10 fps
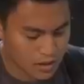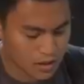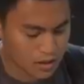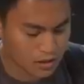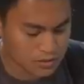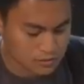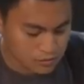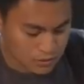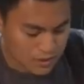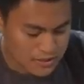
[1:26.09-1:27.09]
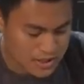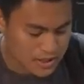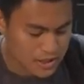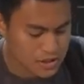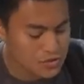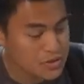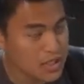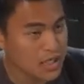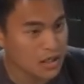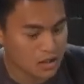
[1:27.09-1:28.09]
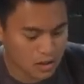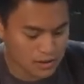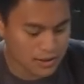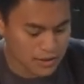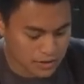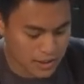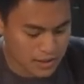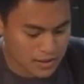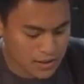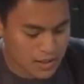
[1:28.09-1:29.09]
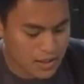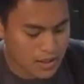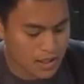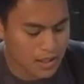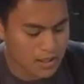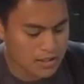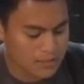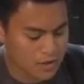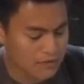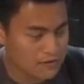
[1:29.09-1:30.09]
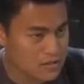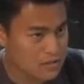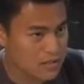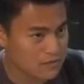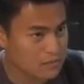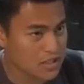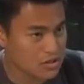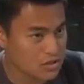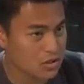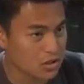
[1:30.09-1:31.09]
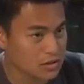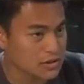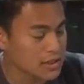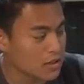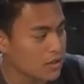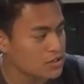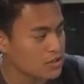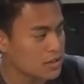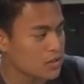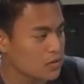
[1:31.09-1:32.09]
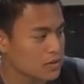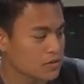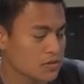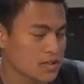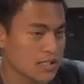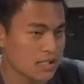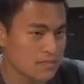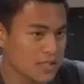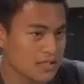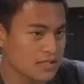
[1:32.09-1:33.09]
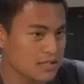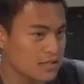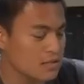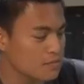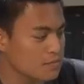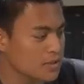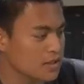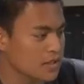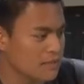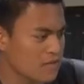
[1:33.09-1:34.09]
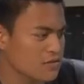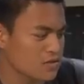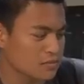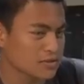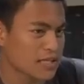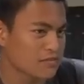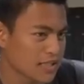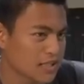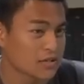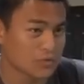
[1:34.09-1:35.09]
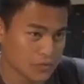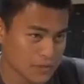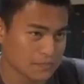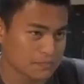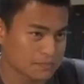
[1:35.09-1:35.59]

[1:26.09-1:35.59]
on privacy issues on the internet and it's about five to seven pages long. Now, I tried going through the databases here, but I'm having trouble navigating through them.